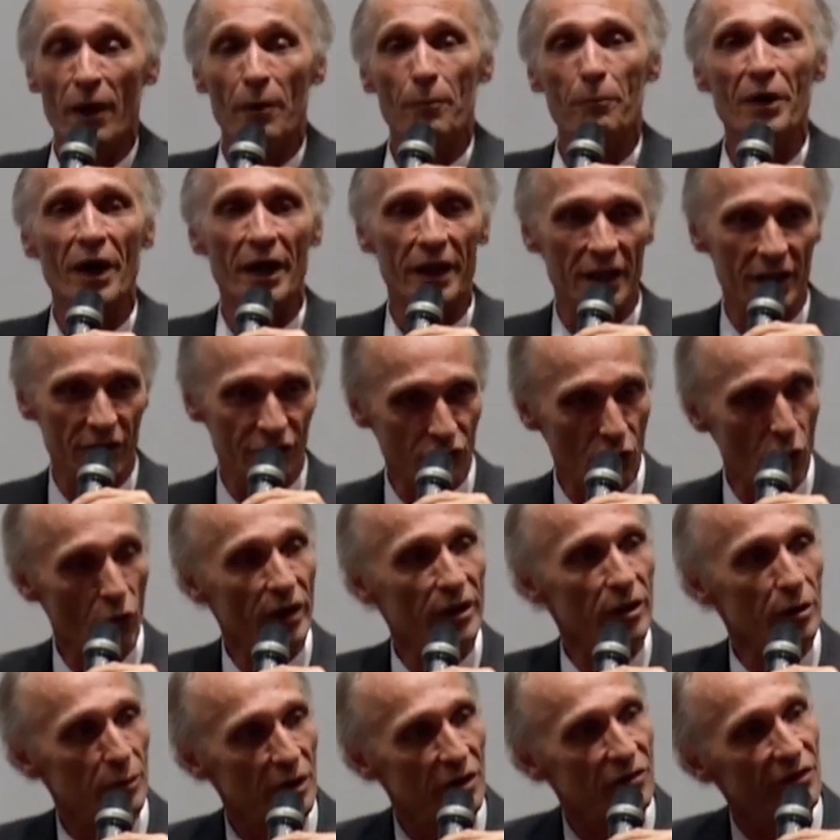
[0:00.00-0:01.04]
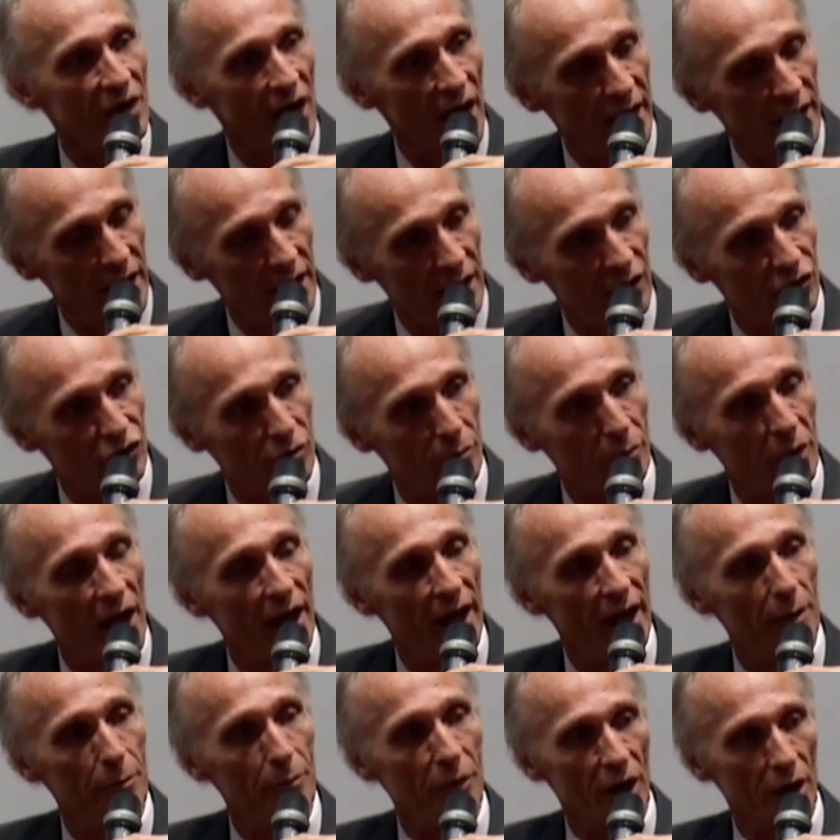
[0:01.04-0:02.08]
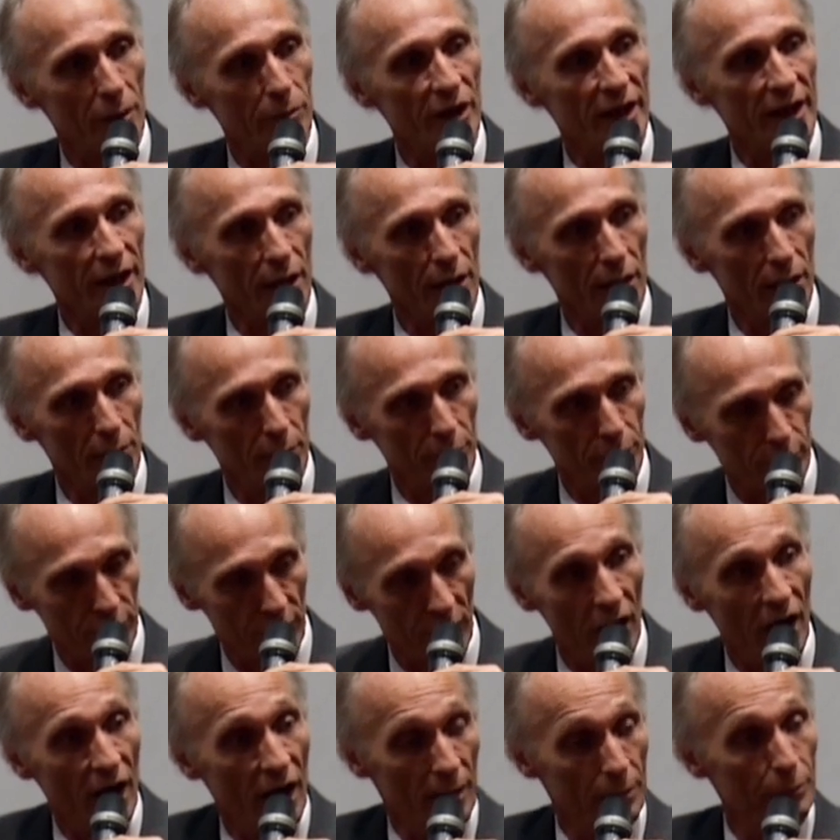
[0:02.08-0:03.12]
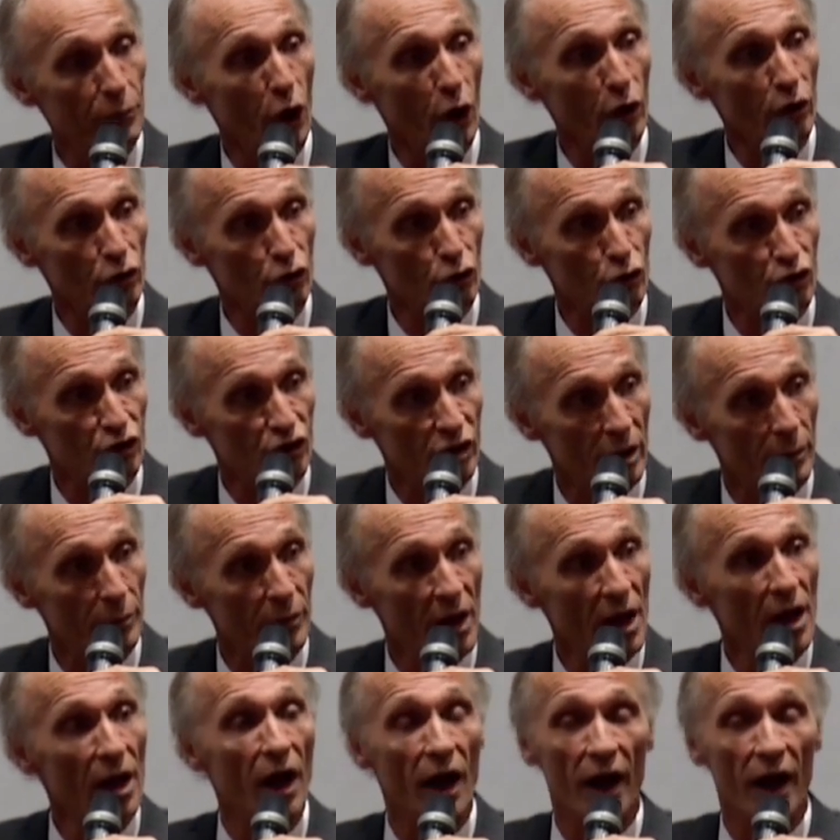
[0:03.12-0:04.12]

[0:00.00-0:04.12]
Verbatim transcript: but it's going to be financed by a public uh, partnership.